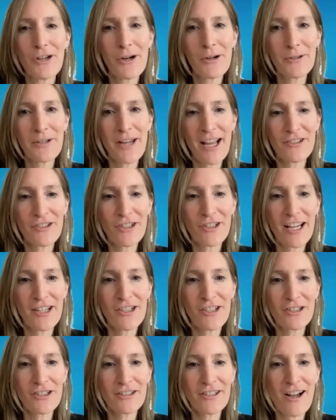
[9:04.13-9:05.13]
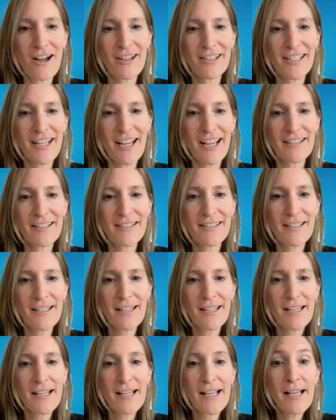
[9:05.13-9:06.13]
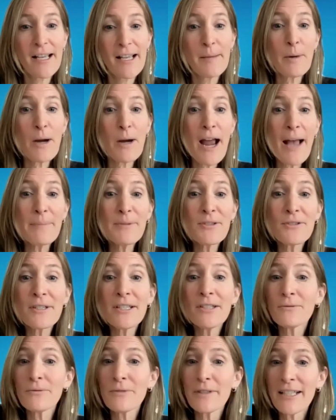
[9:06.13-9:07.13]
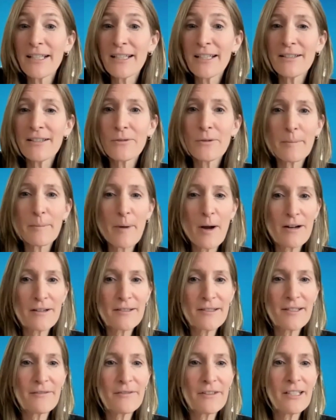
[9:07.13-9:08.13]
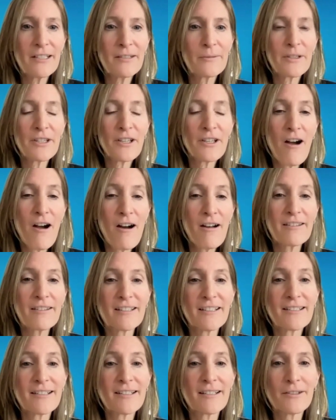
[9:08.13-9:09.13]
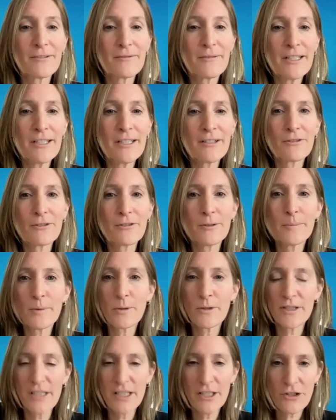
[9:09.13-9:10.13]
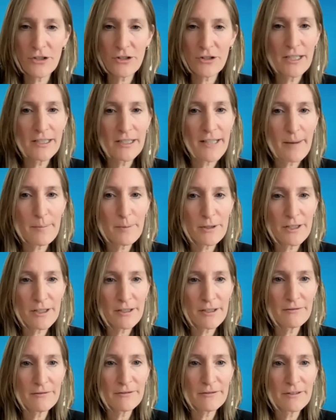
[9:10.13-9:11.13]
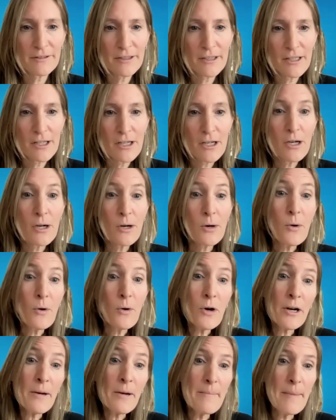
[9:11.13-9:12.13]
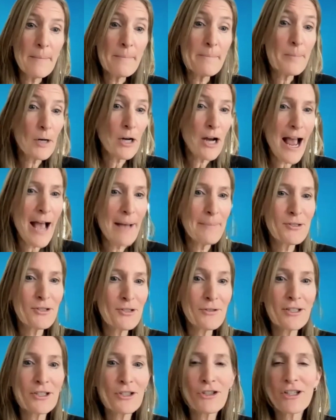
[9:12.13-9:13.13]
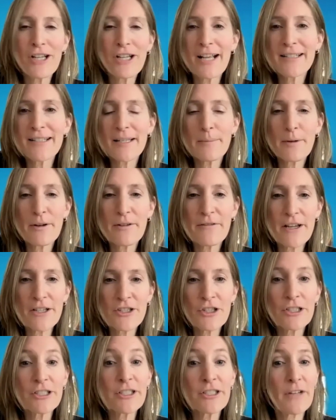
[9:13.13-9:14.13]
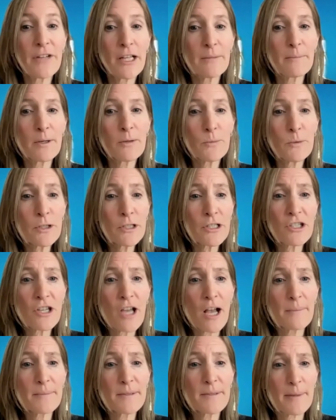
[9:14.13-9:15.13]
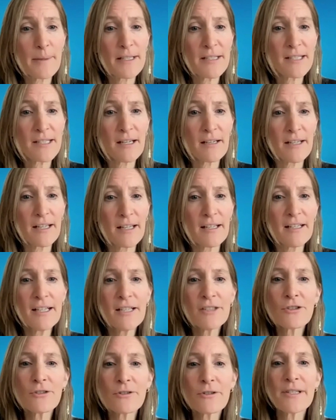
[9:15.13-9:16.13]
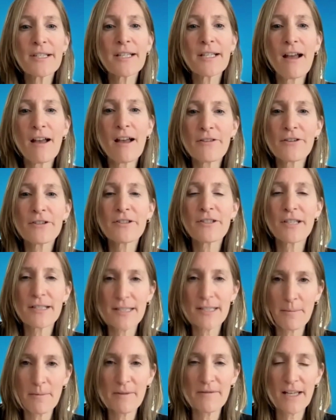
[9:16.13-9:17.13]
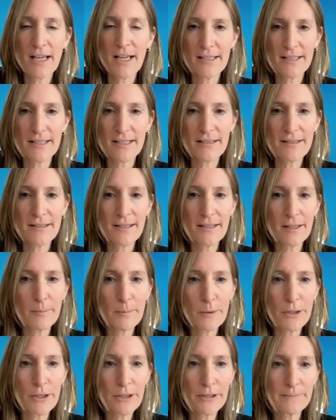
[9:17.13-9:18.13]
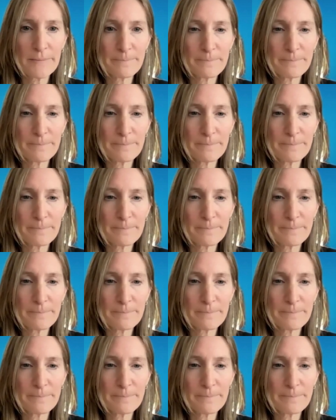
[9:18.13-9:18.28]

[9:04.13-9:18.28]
own educational context. Perhaps you can read it or parts of it with colleagues in a reading group or teacher collaborative. Or perhaps you can create some professional development workshops based on it, introducing others to some of the ideas in the book.